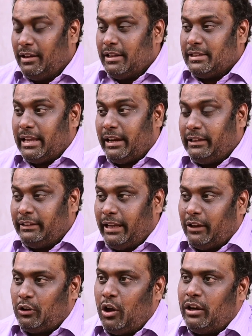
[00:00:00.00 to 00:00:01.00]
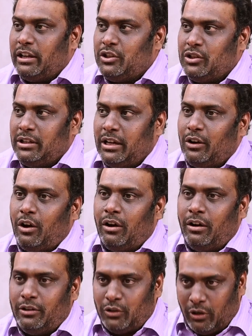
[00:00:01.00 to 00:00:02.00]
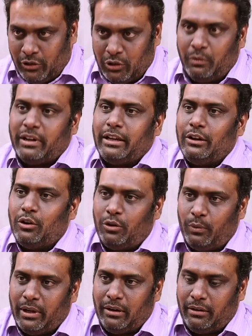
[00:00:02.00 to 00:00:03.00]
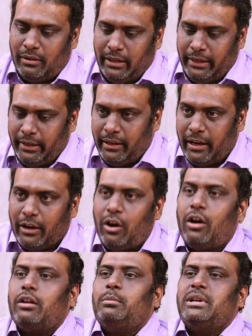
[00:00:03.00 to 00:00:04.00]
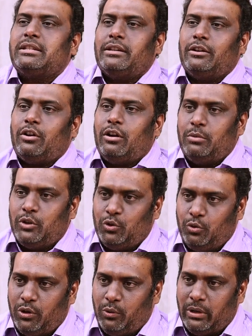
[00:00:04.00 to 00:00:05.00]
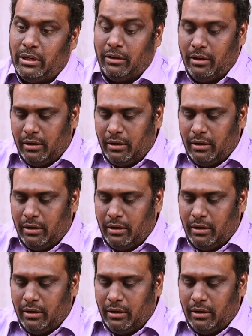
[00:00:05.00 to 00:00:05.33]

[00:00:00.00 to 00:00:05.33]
Second, technology and all is also working out well. India economy as an economy is doing well.